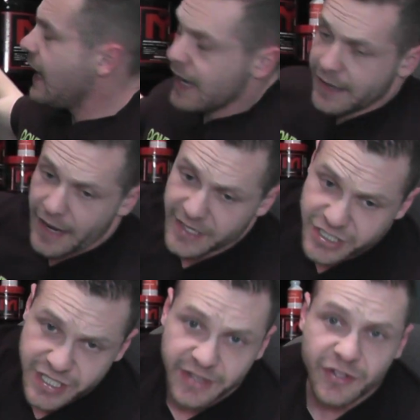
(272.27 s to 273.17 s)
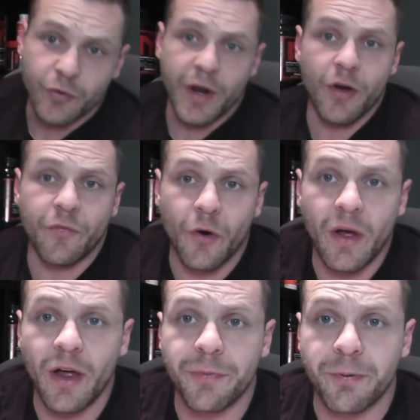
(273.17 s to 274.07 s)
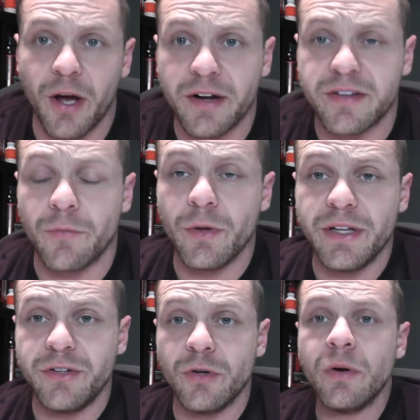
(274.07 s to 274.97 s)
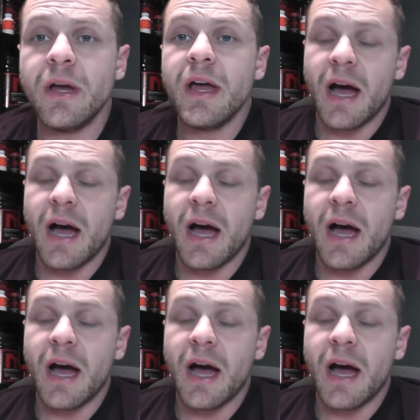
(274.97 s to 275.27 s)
And I just think it's a great overall health product. I really do.